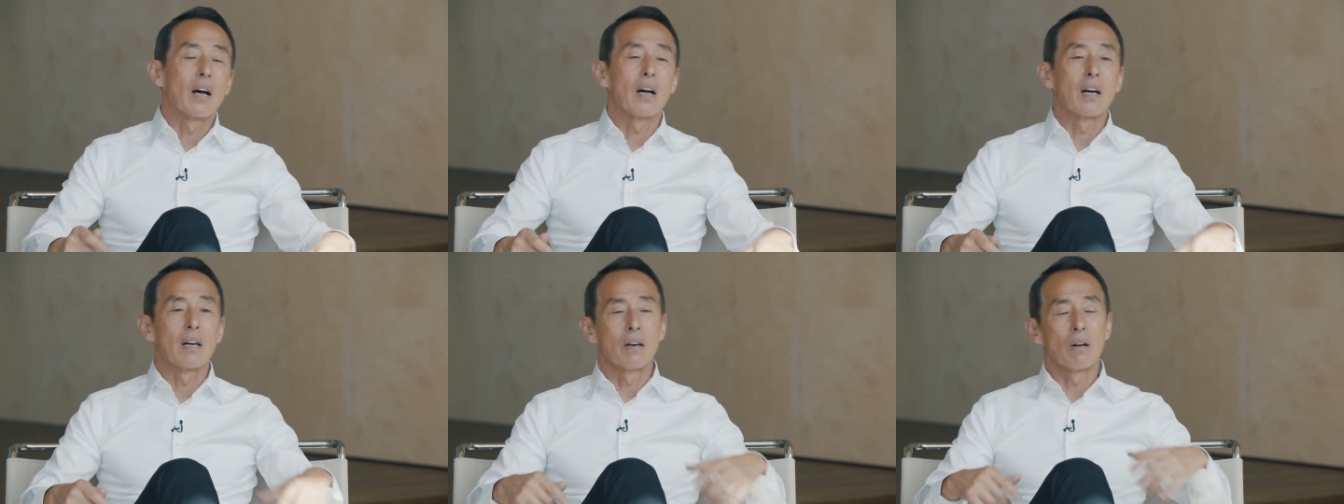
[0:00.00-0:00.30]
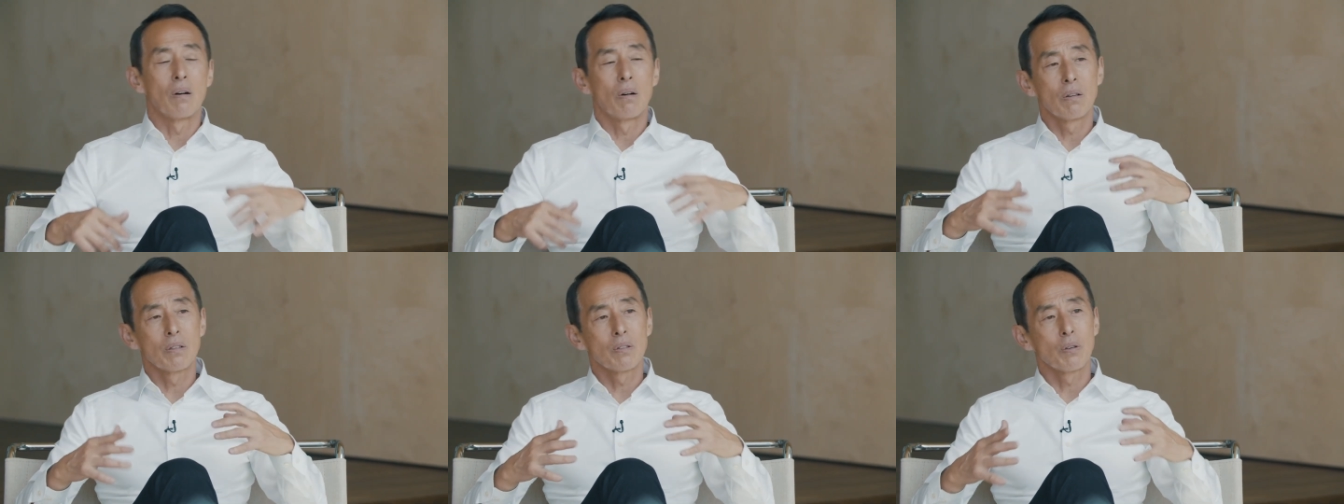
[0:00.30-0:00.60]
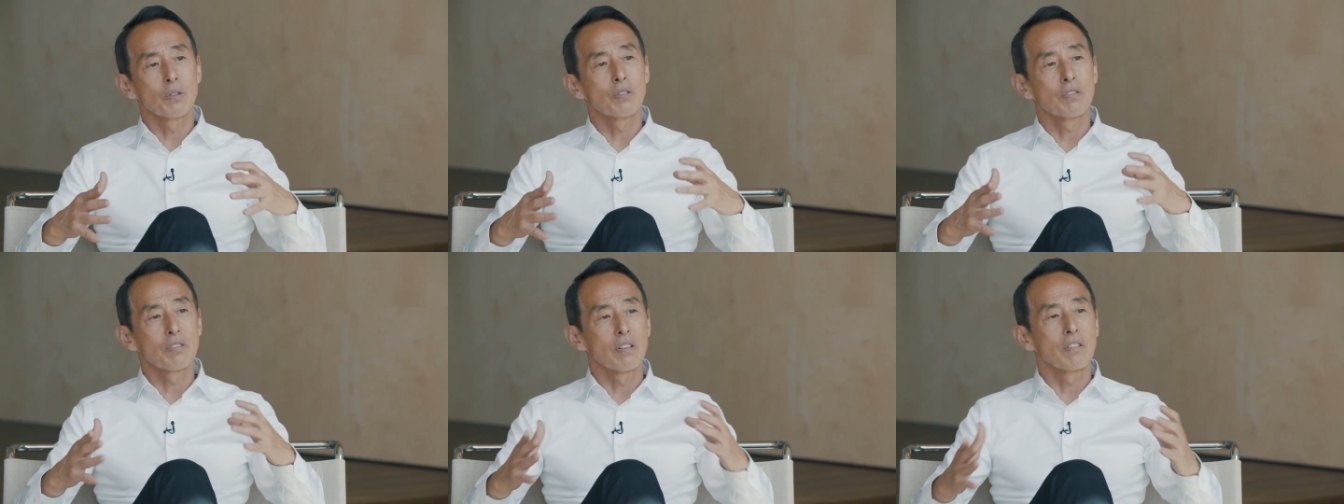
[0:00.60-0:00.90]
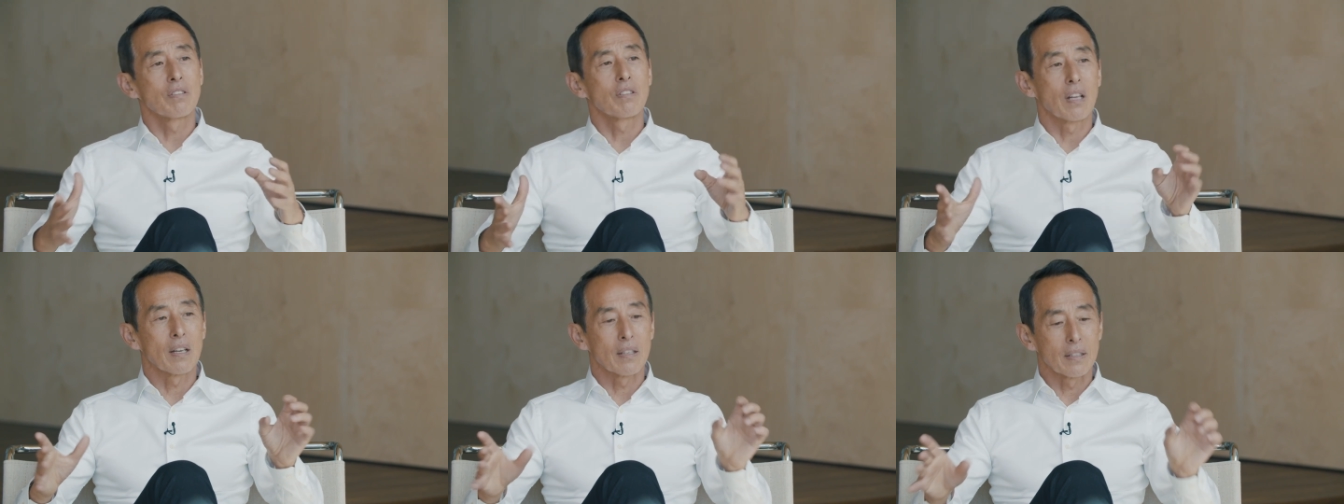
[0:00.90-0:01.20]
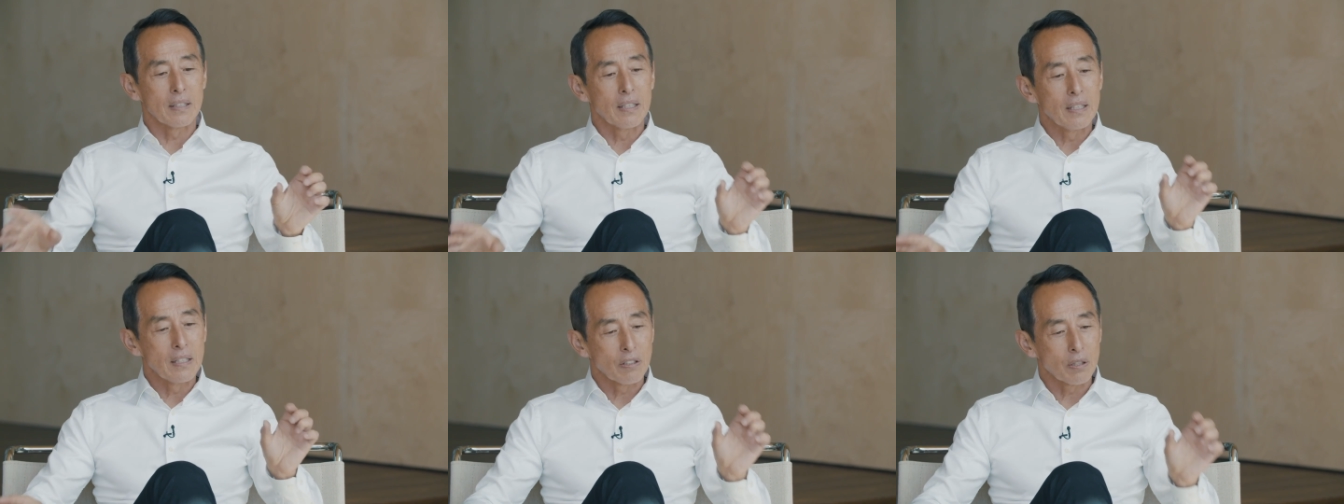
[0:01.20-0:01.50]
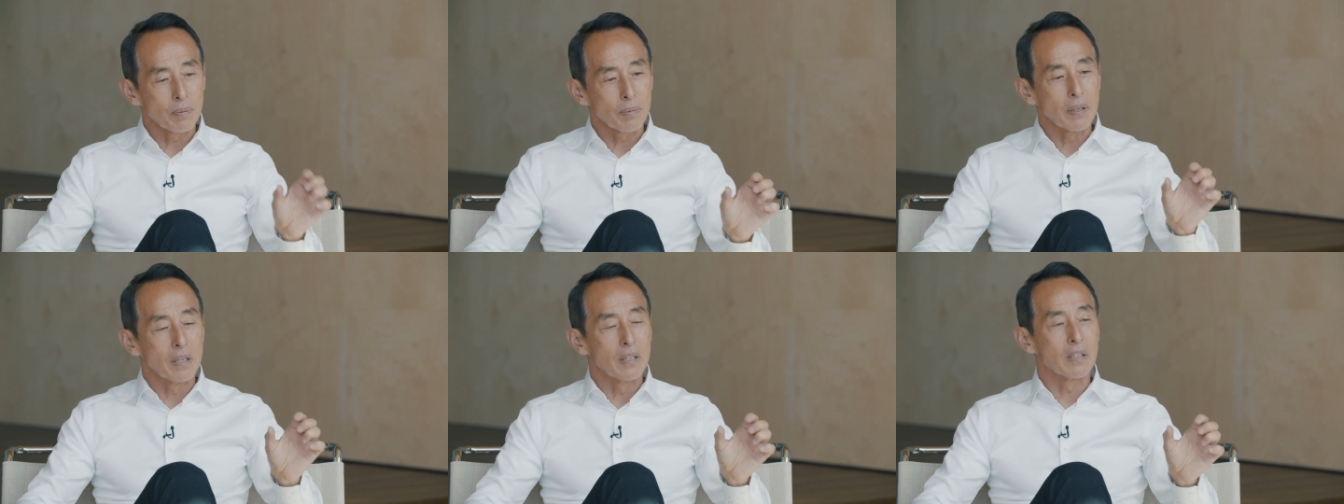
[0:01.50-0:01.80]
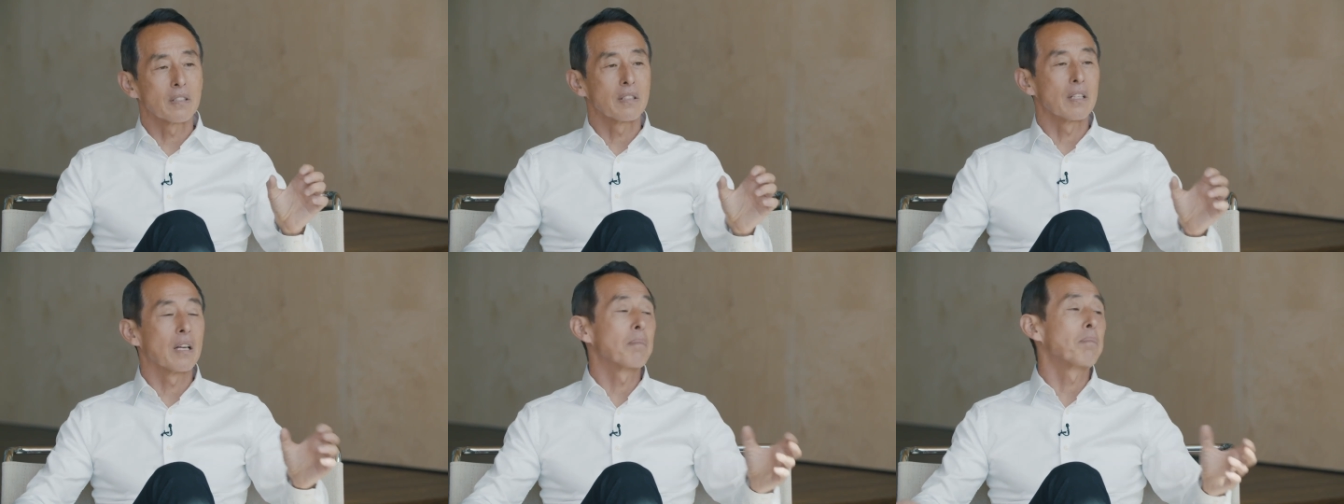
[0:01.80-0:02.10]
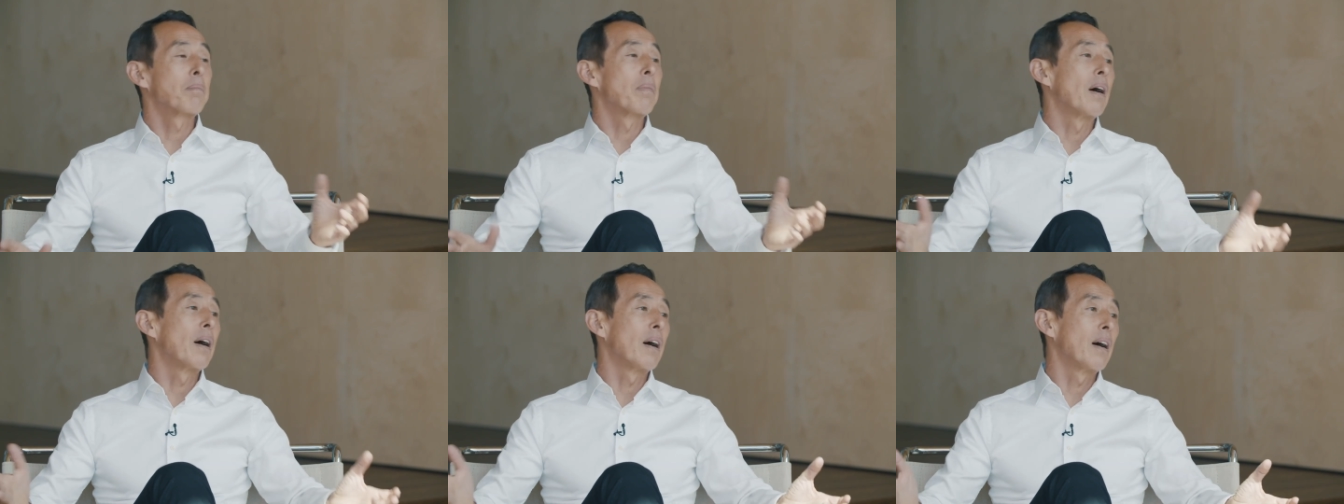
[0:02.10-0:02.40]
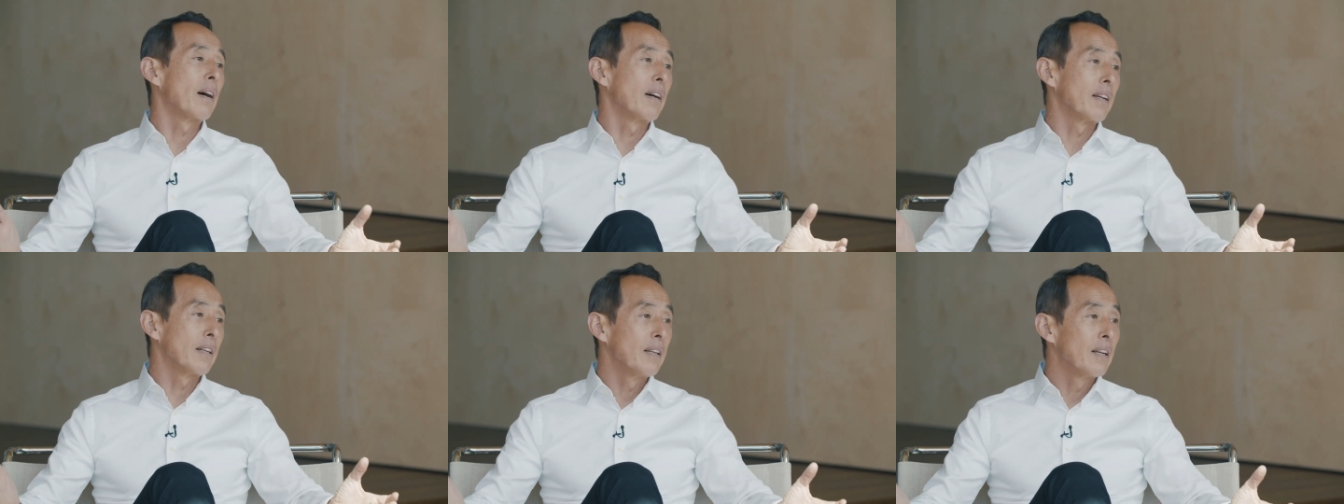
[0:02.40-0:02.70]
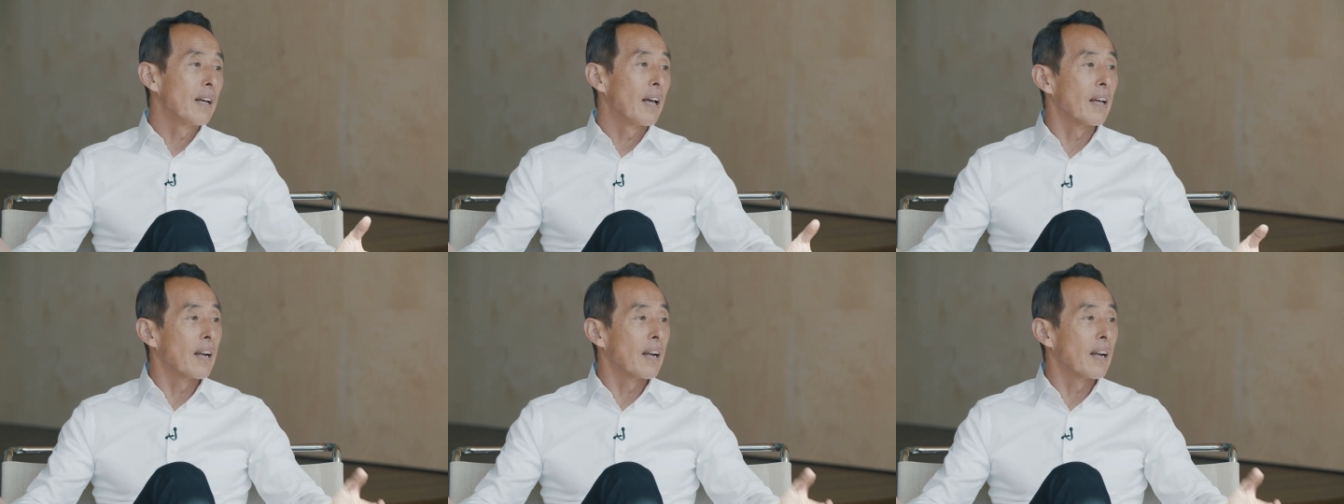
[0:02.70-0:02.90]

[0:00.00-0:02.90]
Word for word: Uh, all those things need to be looked at by,